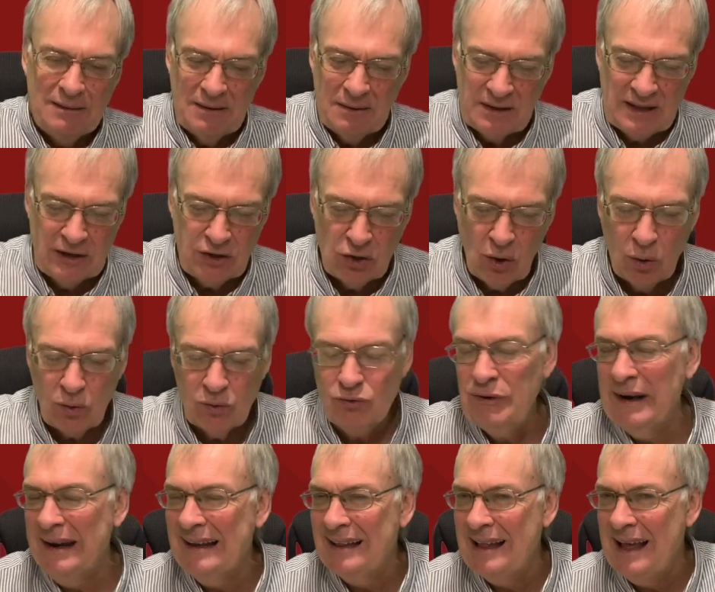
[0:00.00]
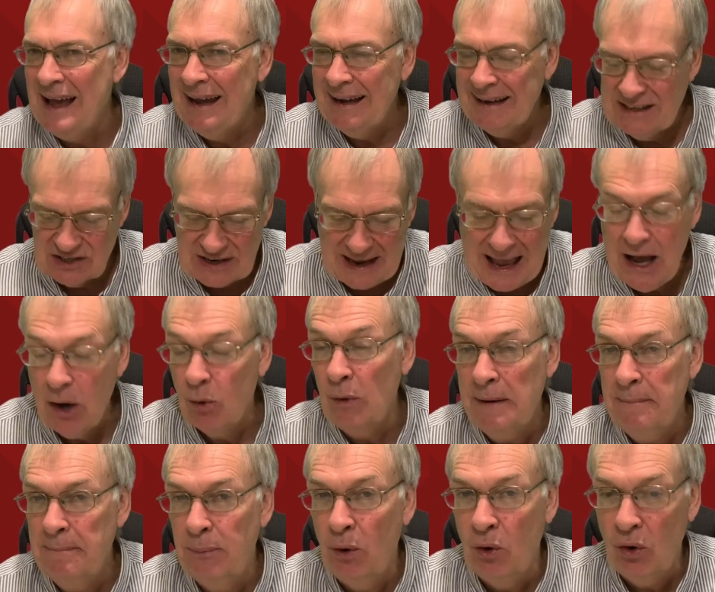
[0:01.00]
They don't realise how
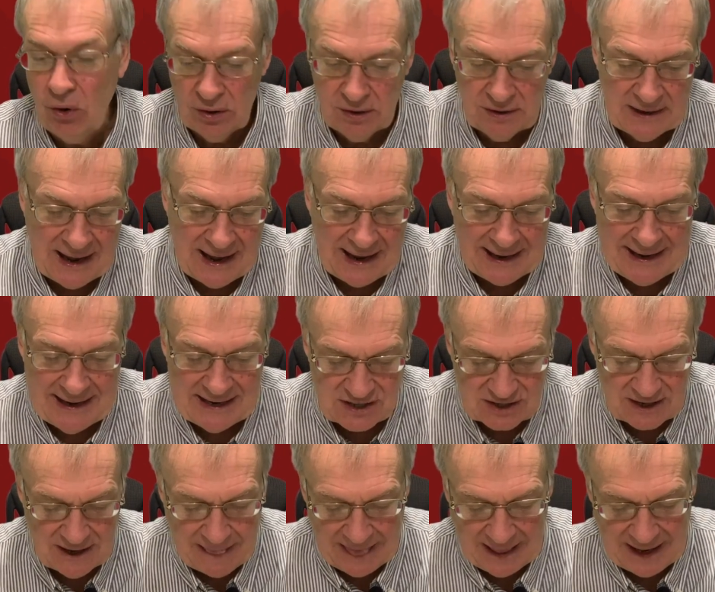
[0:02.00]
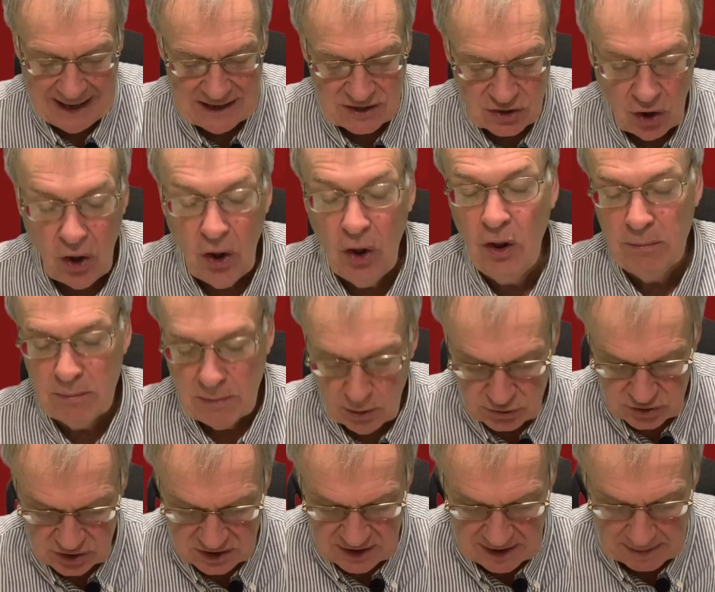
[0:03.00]
important that is. It's
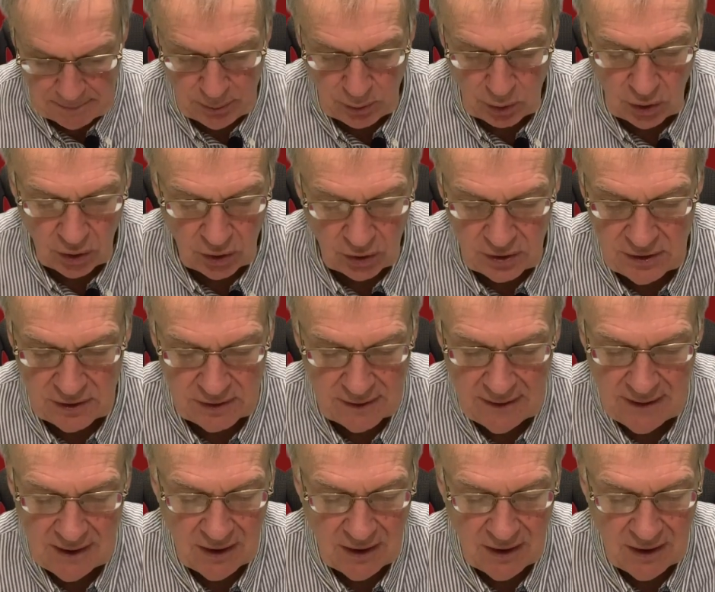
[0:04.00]
almost as important.